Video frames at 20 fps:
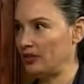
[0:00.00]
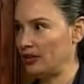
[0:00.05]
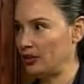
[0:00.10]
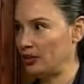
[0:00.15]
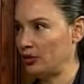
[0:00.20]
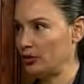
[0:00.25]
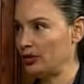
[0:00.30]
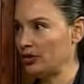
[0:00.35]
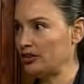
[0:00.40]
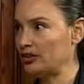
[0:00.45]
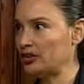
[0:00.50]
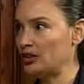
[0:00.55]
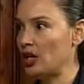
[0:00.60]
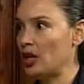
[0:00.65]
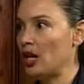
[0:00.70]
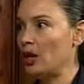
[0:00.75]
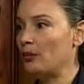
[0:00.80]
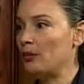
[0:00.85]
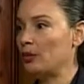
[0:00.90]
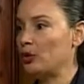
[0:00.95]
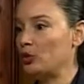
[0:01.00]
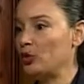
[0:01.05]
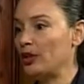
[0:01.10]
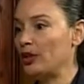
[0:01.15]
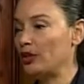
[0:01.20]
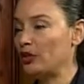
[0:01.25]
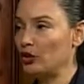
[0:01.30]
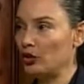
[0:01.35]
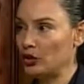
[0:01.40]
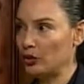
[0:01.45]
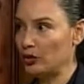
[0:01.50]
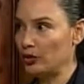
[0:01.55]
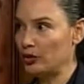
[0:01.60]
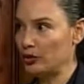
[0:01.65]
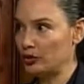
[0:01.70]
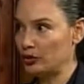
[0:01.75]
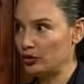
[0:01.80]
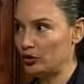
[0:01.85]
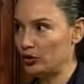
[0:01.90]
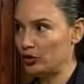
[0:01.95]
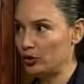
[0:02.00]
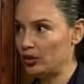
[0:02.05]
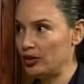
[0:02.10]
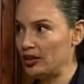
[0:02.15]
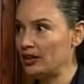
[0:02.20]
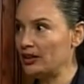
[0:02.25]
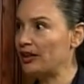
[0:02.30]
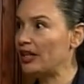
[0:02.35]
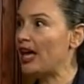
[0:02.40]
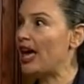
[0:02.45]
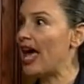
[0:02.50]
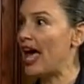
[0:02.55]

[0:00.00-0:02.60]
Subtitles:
interest between you, the student,